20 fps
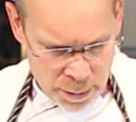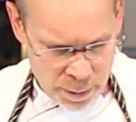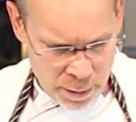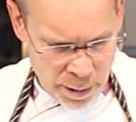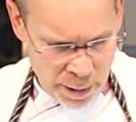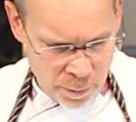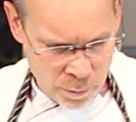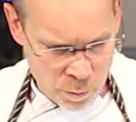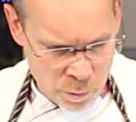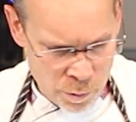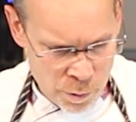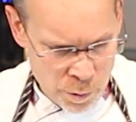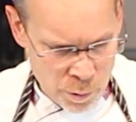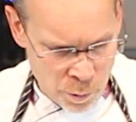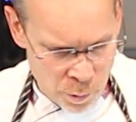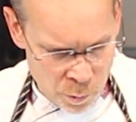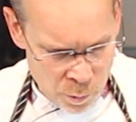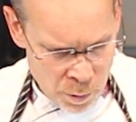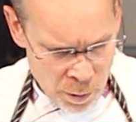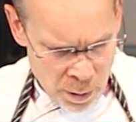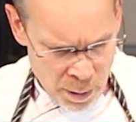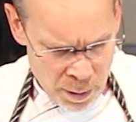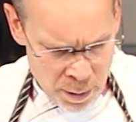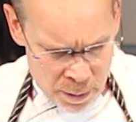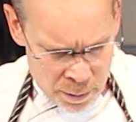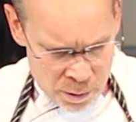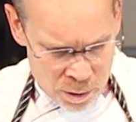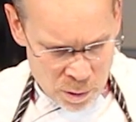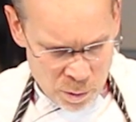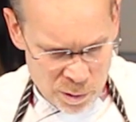that roux,
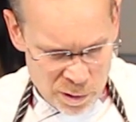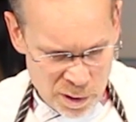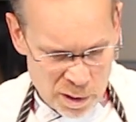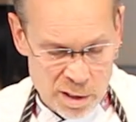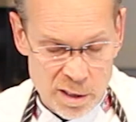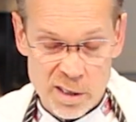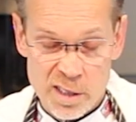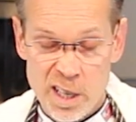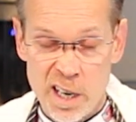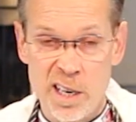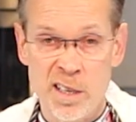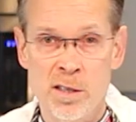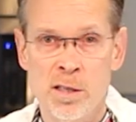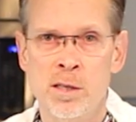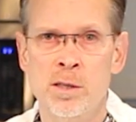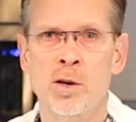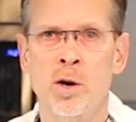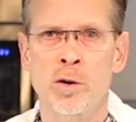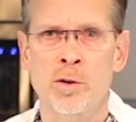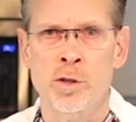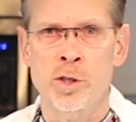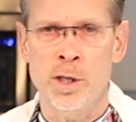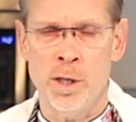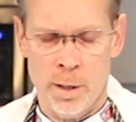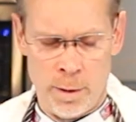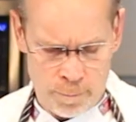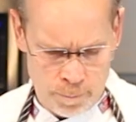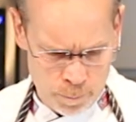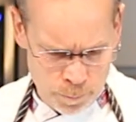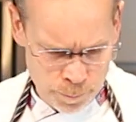so it doesn't taste
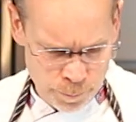starchy.